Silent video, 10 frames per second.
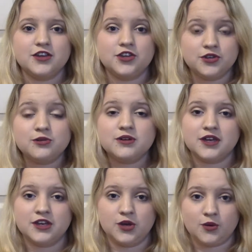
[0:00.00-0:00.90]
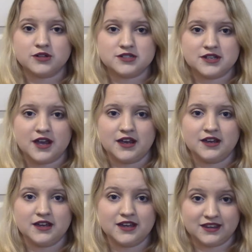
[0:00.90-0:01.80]
You get your say
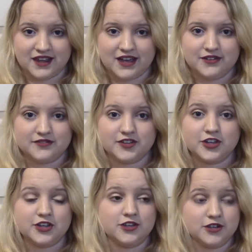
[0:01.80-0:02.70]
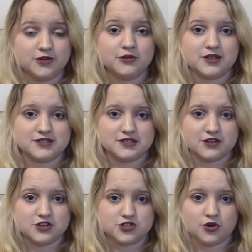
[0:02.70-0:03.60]
in life. You get to
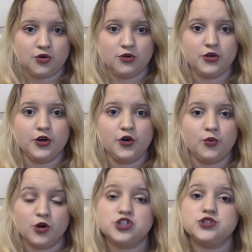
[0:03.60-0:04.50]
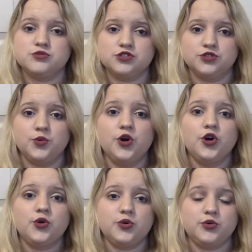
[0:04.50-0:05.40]
control what you do,
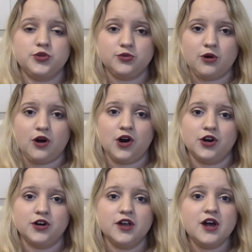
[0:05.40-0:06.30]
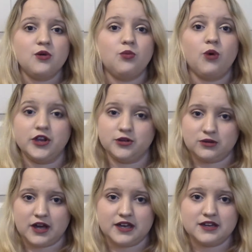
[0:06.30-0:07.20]
who you are, what you
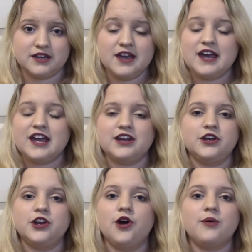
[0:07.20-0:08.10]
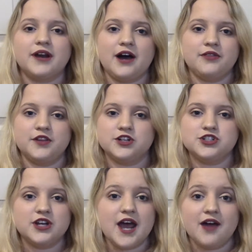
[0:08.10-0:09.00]
like. And no one out there
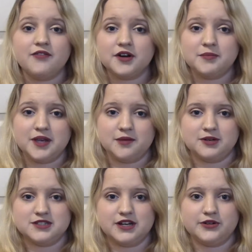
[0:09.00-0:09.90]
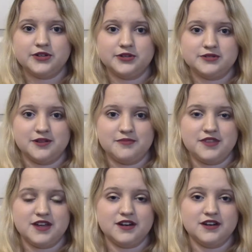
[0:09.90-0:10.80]
should ever be able to tell you
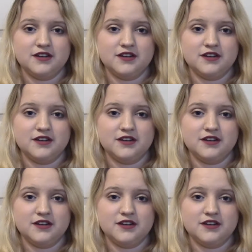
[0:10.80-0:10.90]
something